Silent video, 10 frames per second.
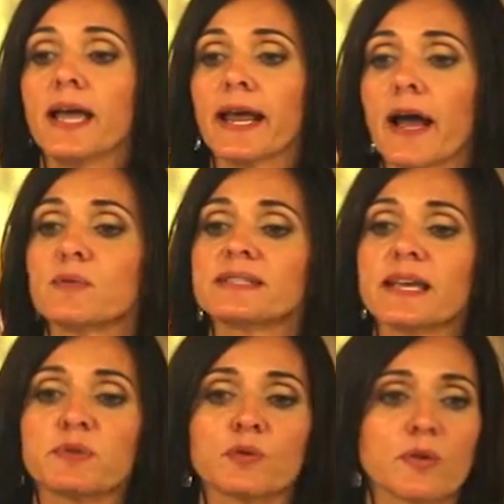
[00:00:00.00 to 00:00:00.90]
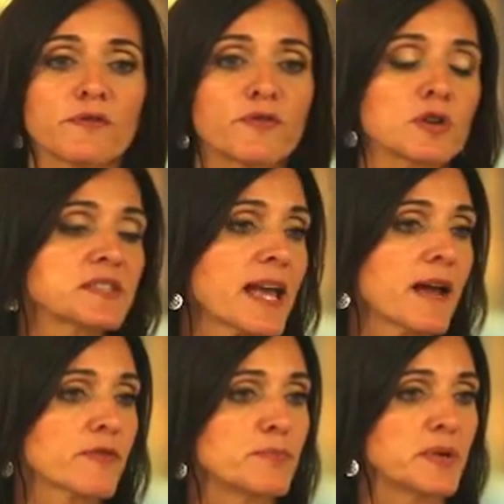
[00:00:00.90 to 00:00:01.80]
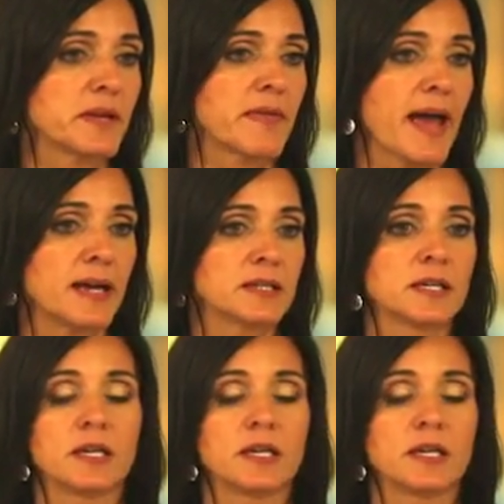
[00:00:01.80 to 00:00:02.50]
and I was able to reverse every bit of that.